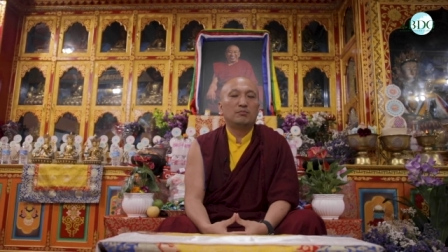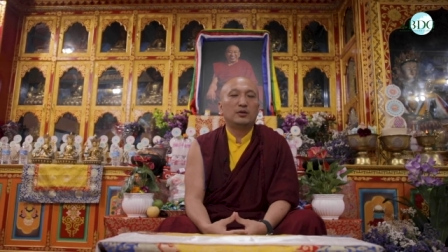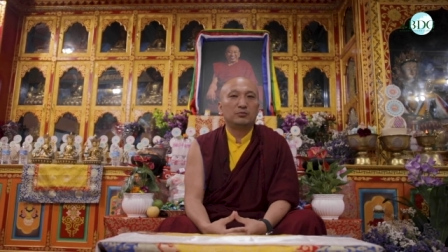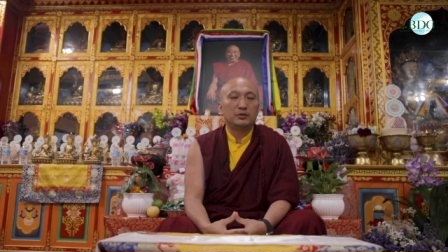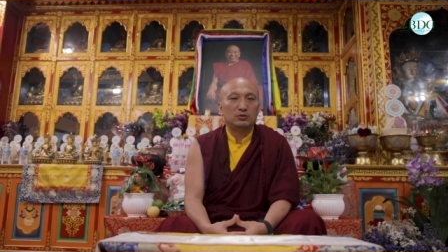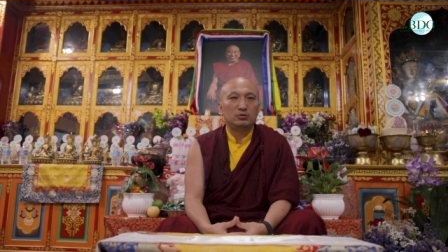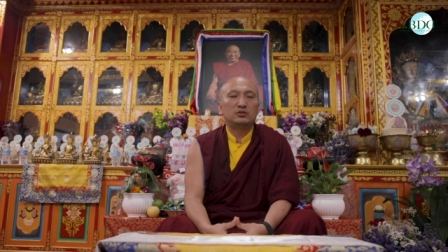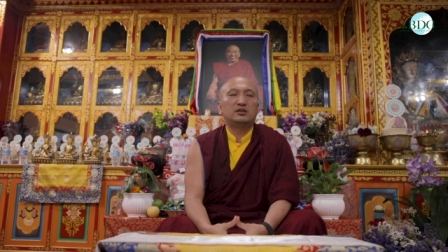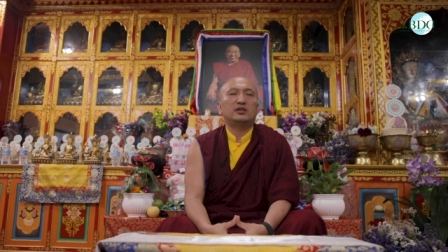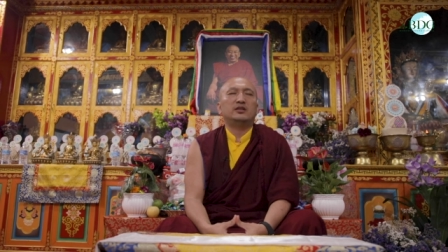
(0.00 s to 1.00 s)
But we do
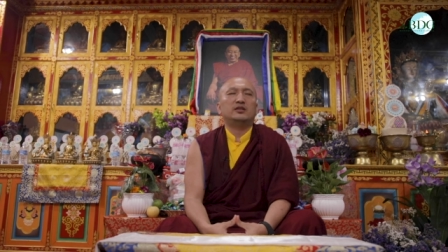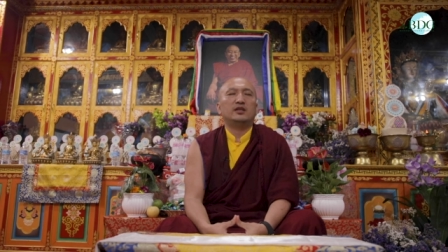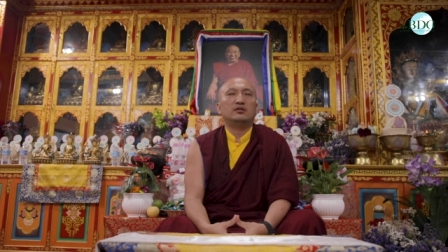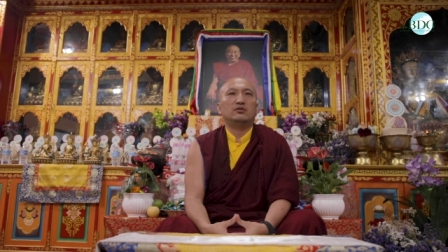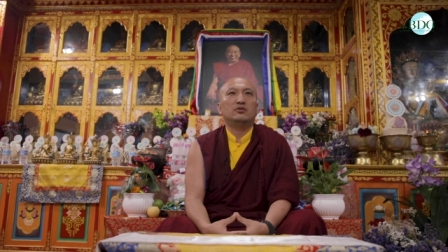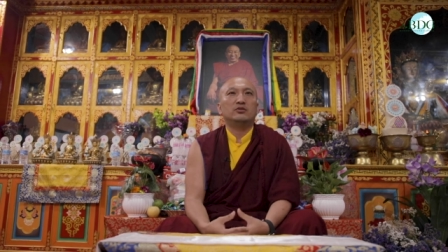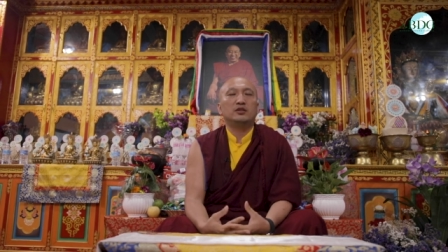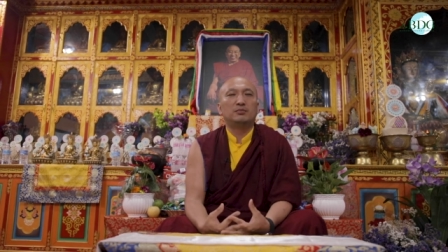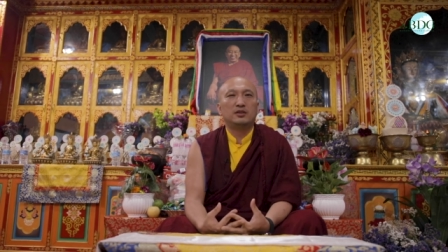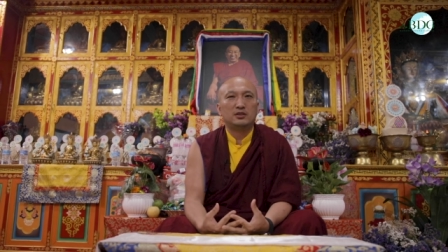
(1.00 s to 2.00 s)
say that
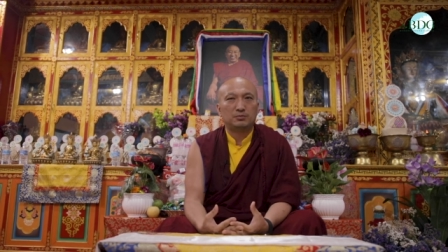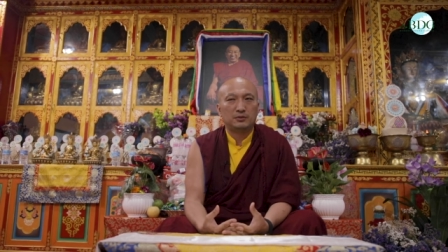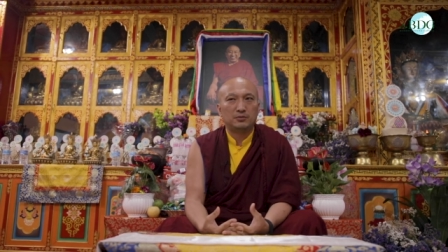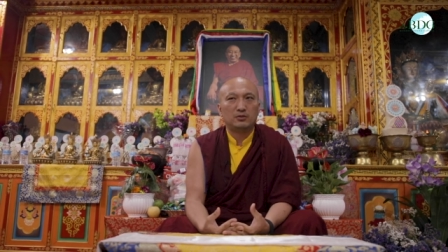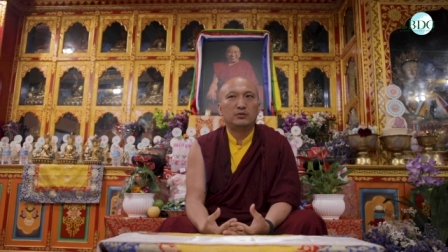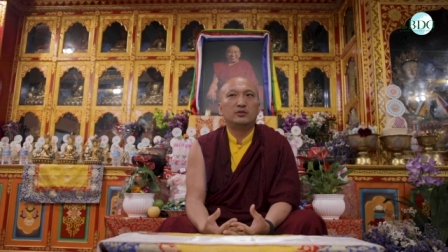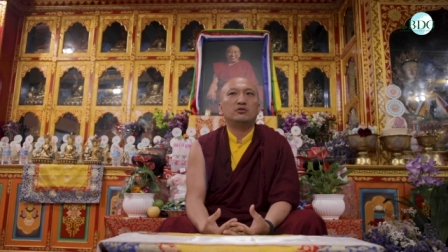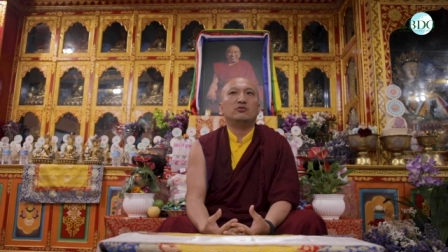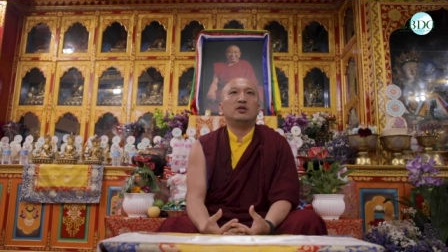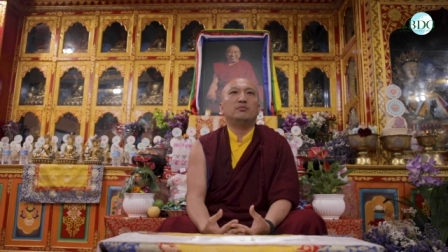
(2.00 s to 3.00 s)
Nepalese people, when they
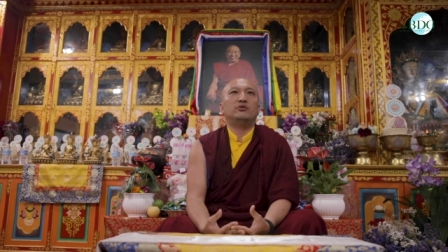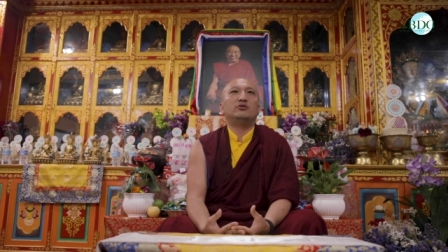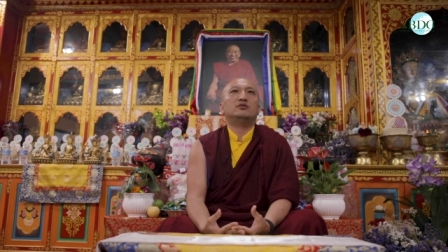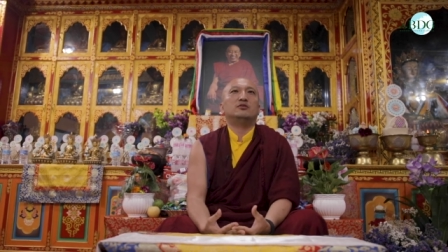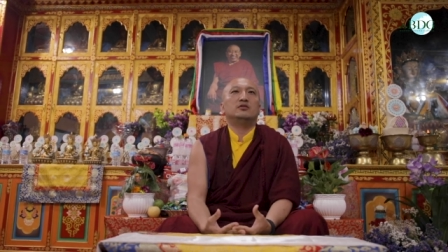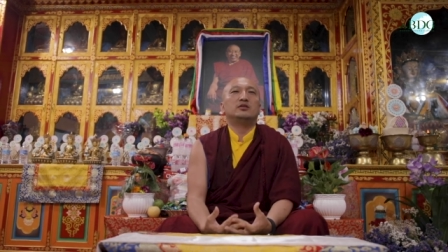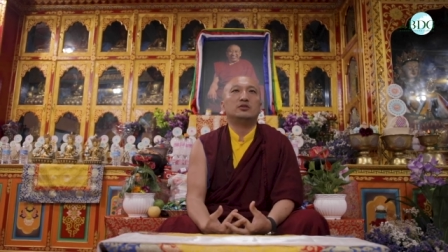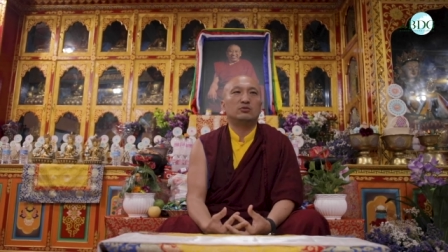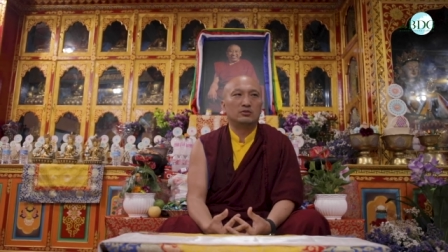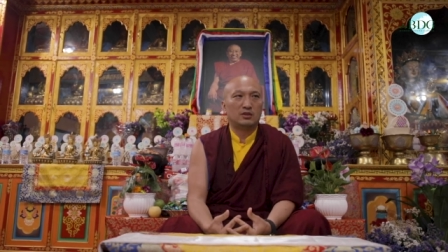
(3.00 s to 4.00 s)
go abroad,
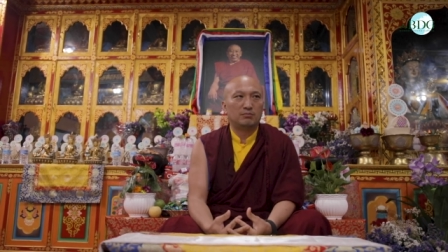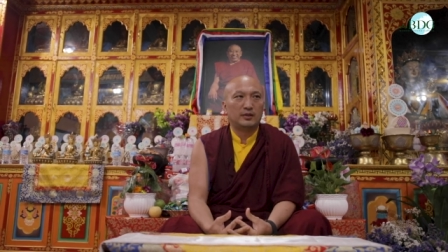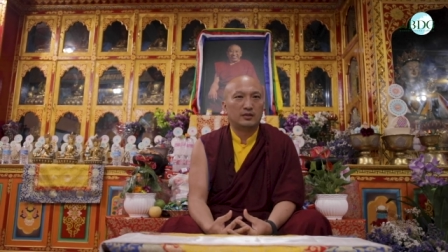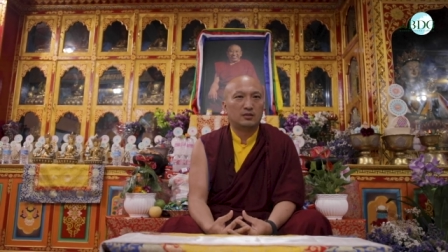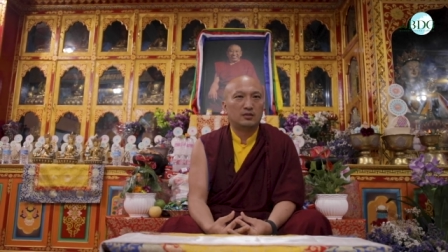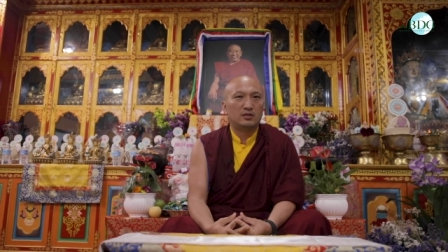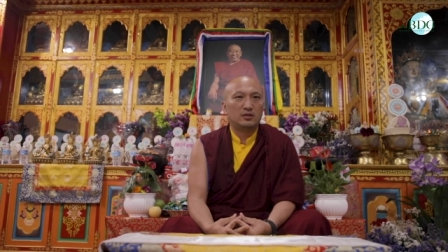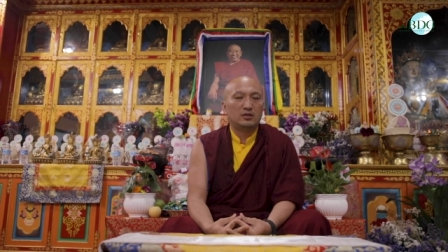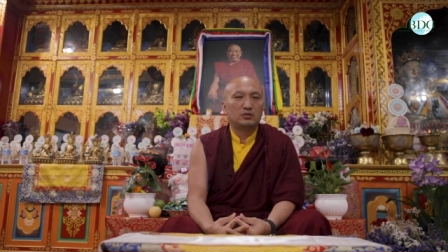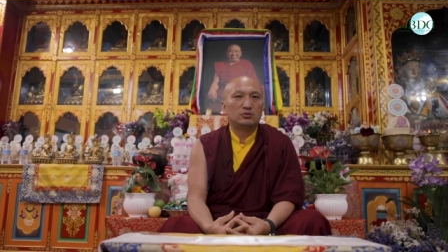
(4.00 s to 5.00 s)
they don't come back.
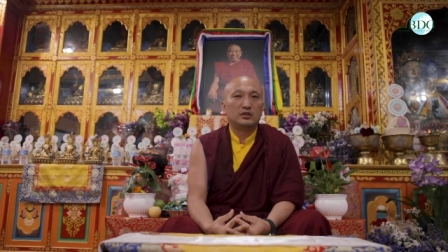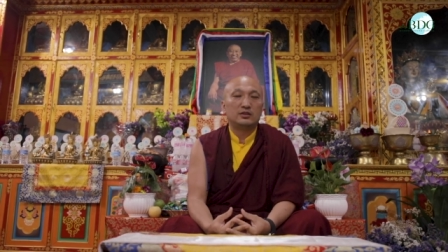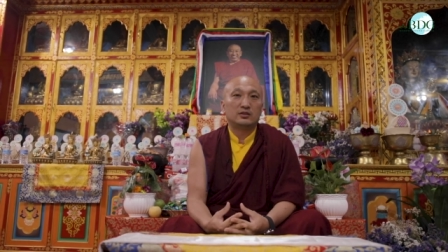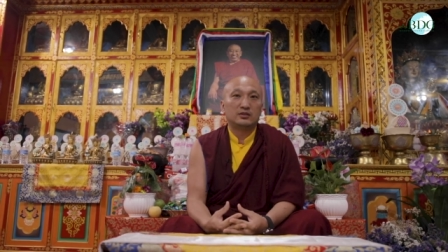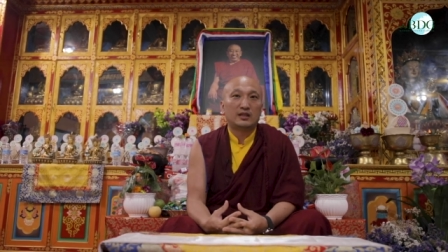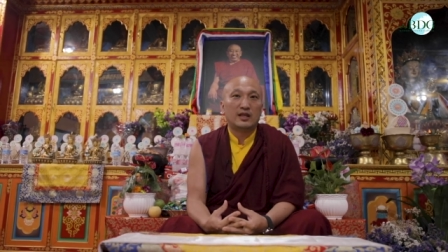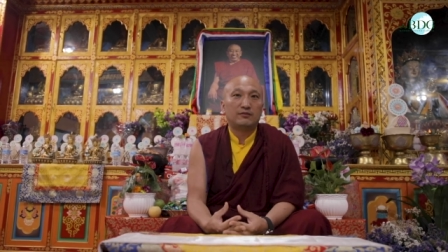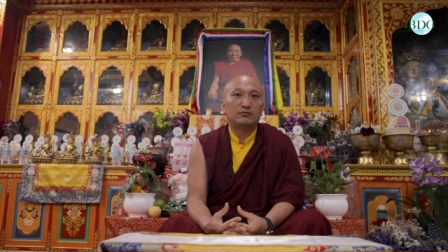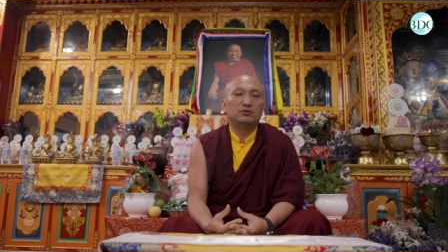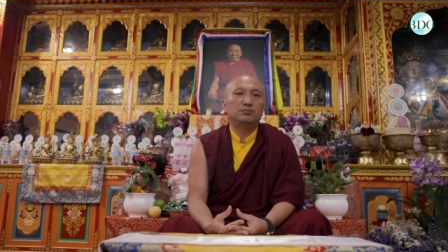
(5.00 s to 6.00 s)
So it doesn't
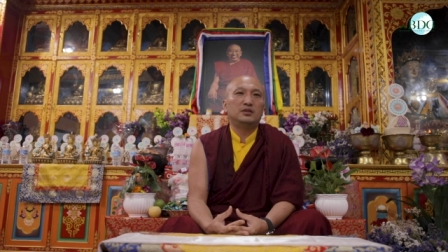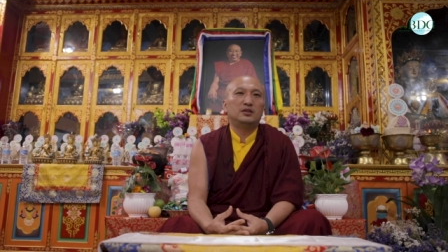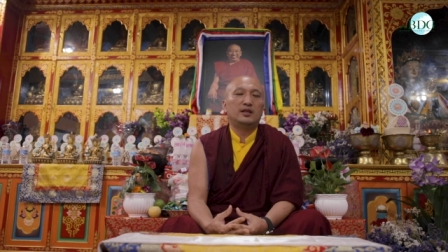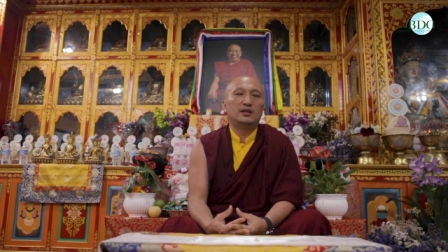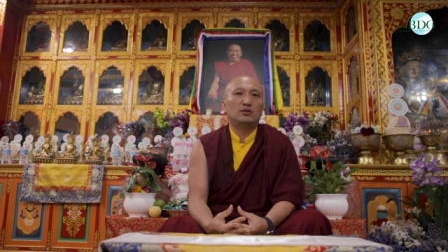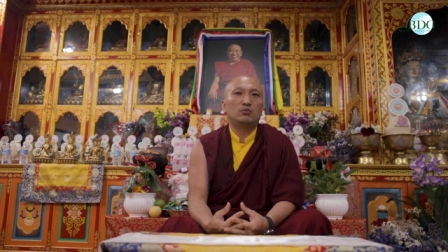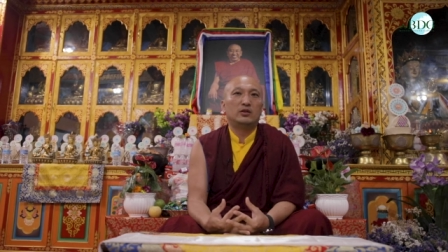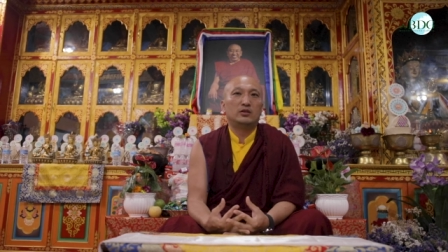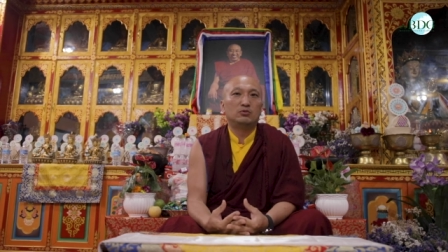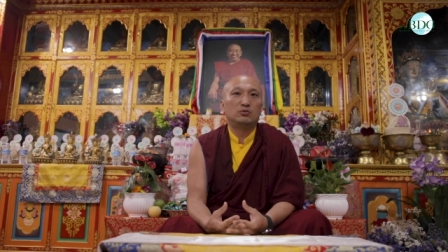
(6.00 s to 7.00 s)
have to be like the
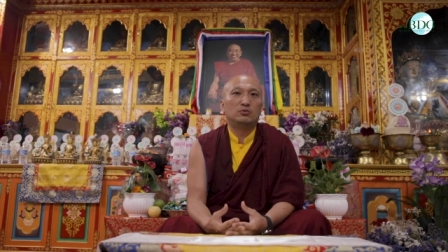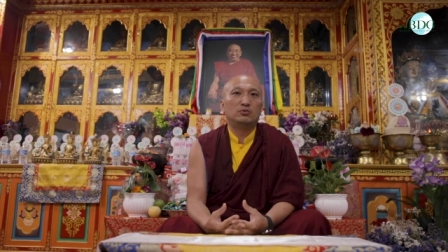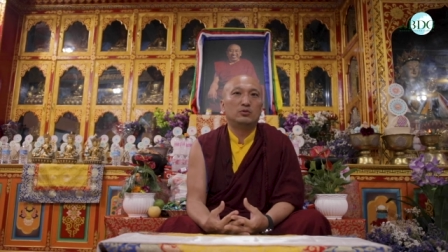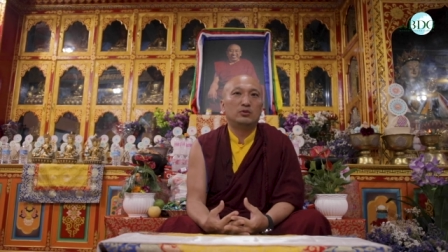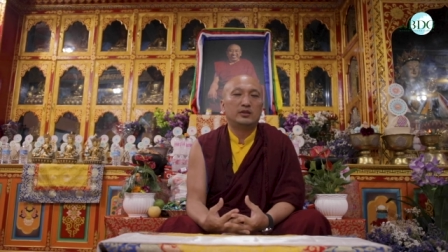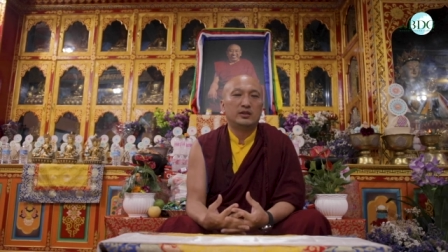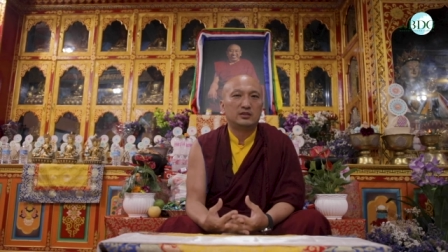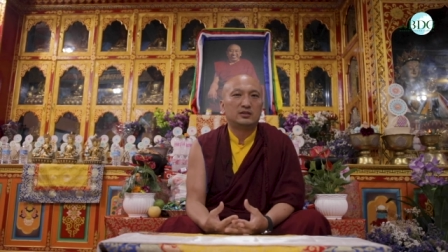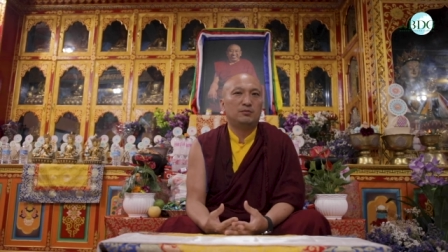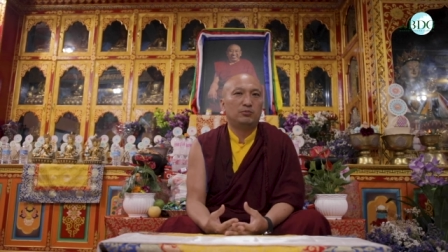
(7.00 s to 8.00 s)
one who
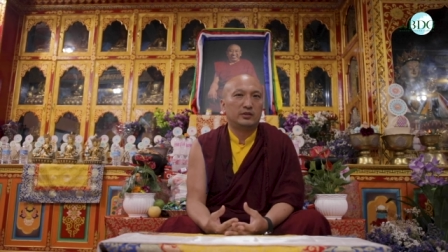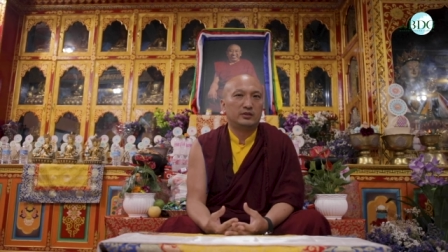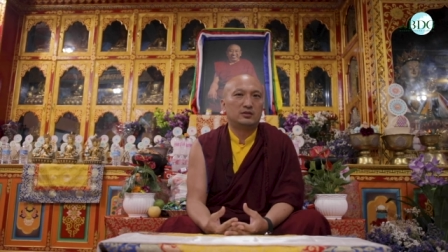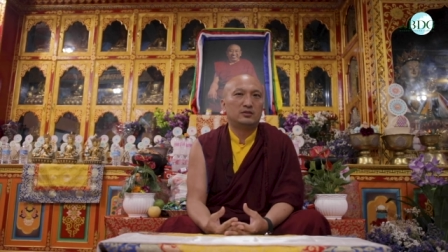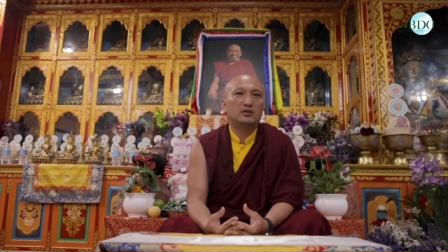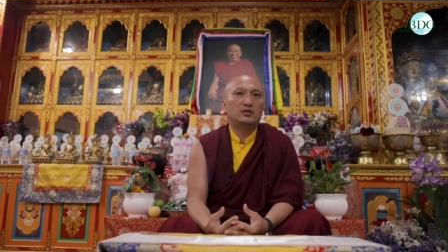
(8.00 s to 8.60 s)
is appointed.